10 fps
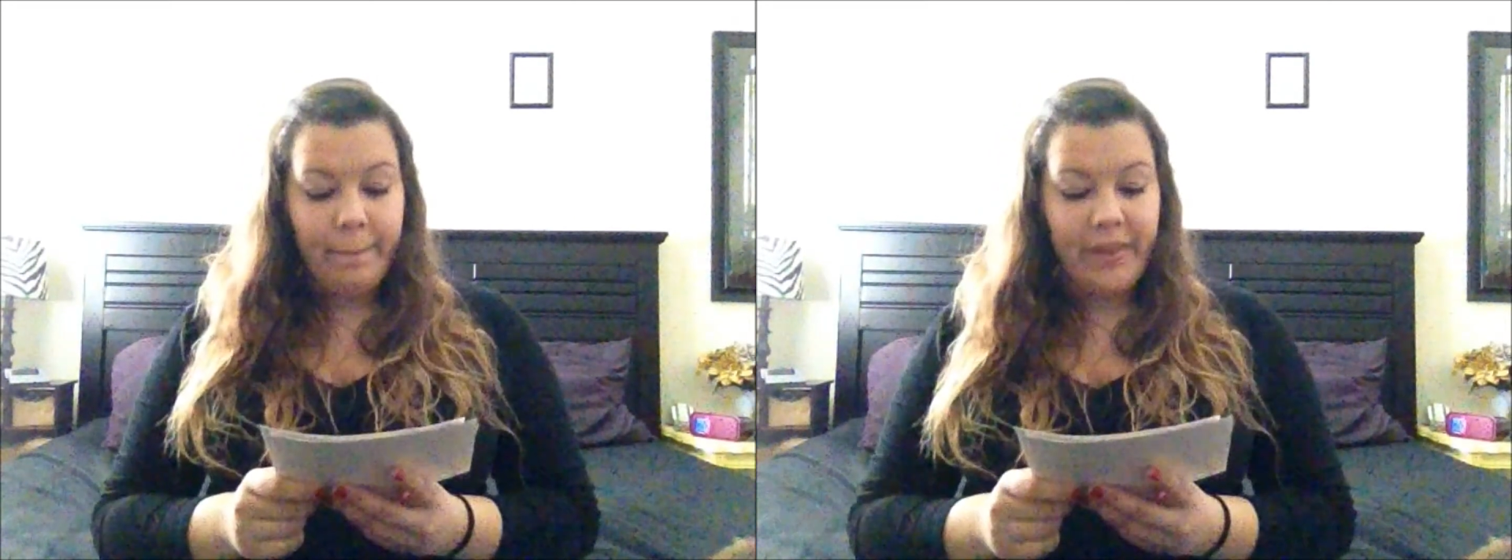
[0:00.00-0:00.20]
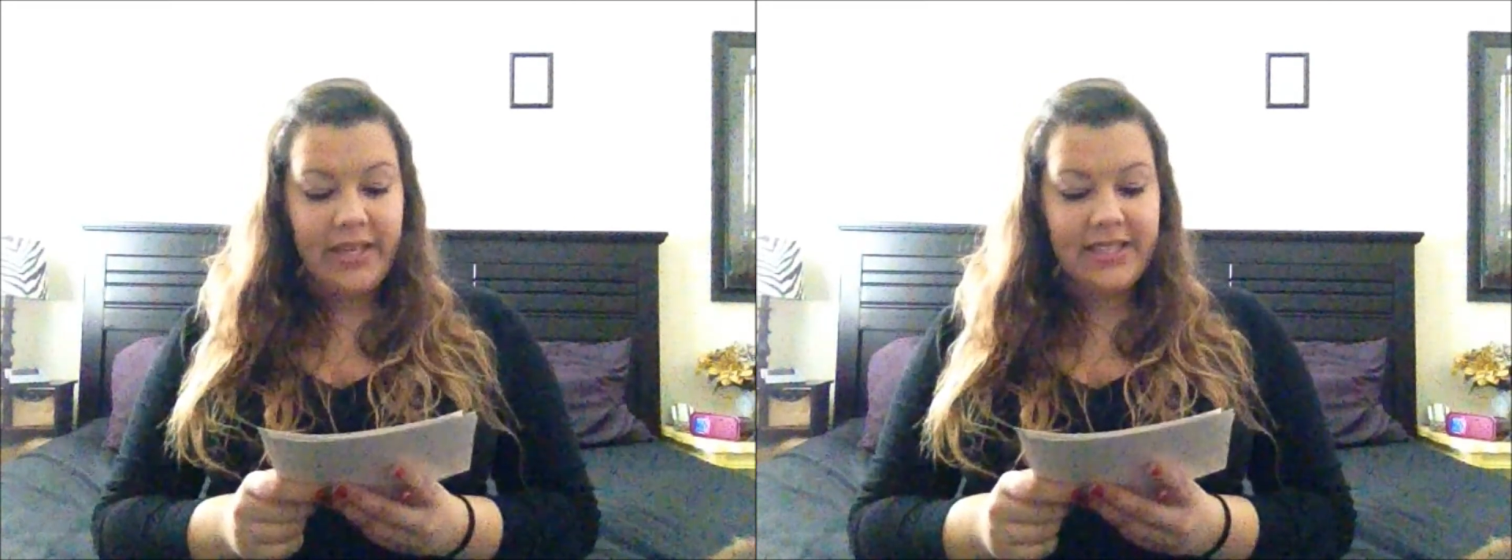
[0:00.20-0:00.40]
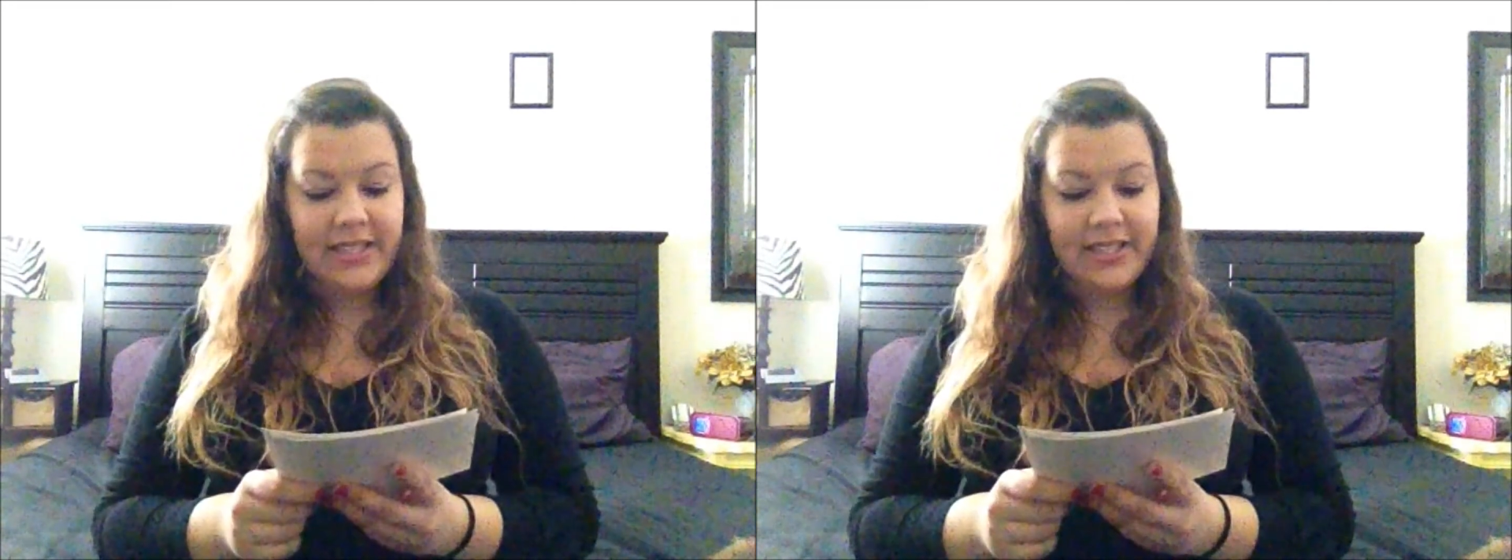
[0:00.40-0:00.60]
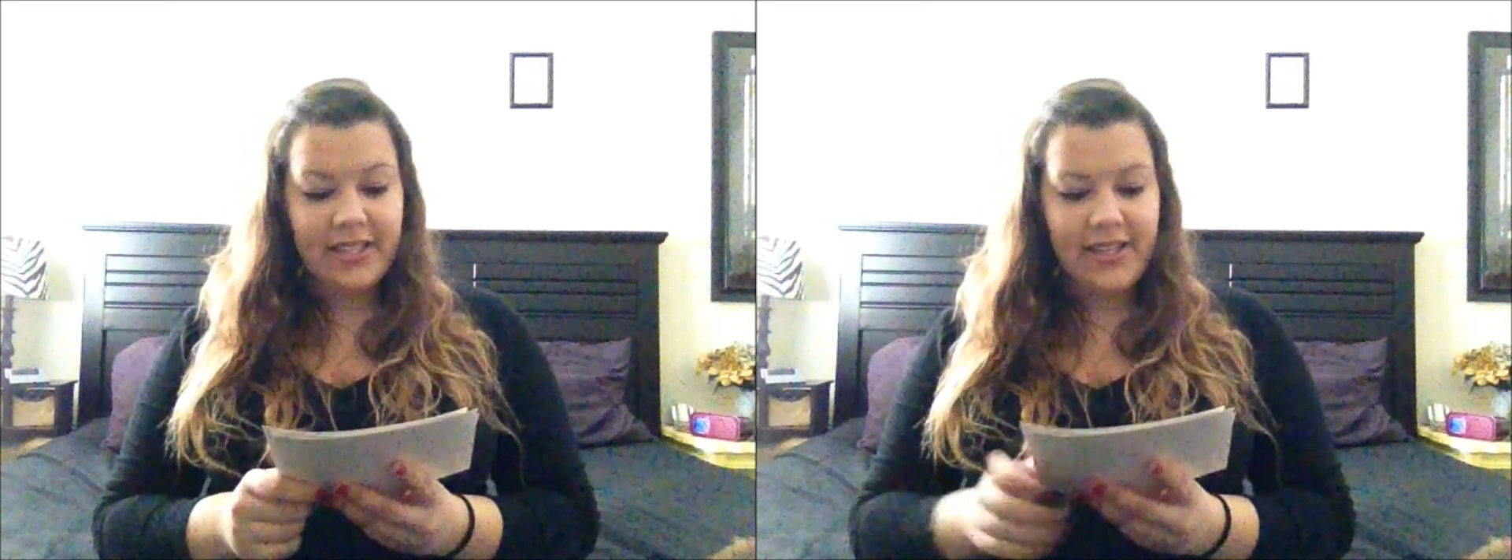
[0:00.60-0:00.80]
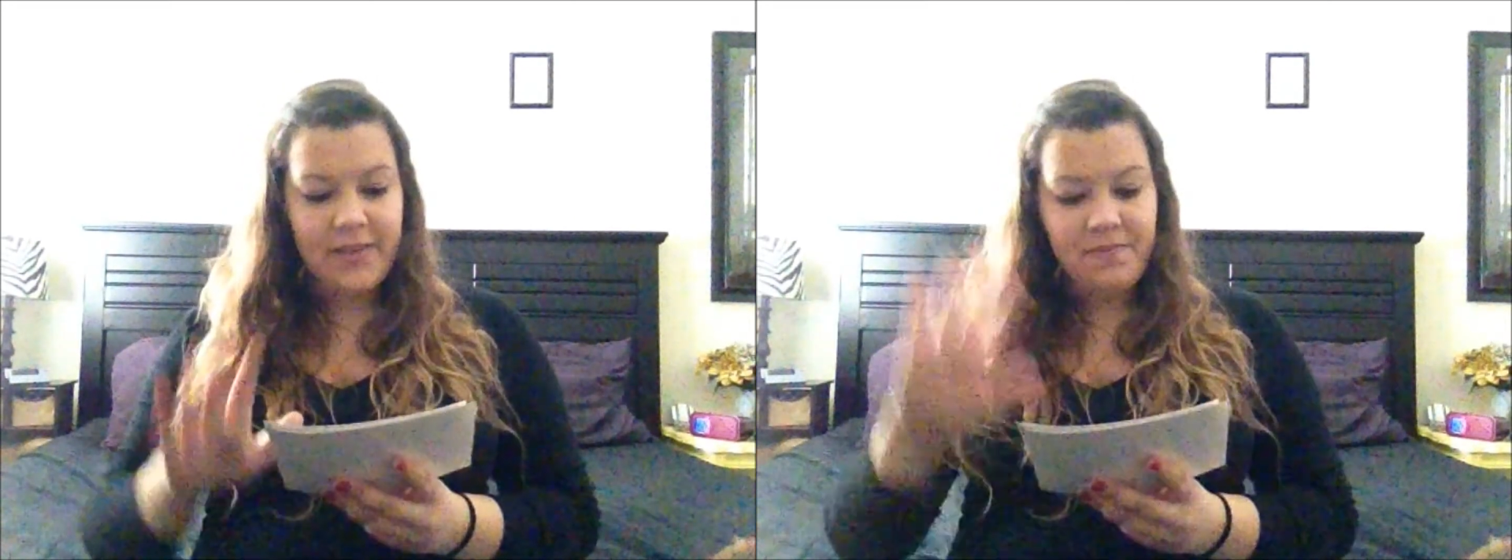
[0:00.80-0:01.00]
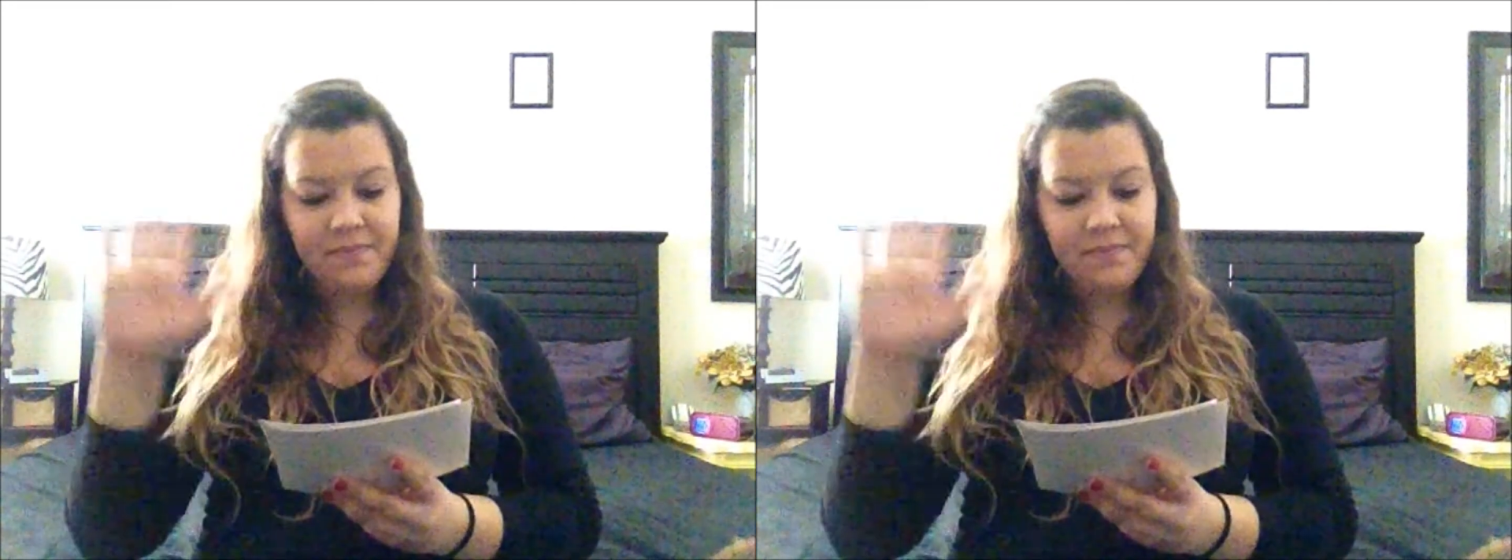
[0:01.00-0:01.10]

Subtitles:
Basically,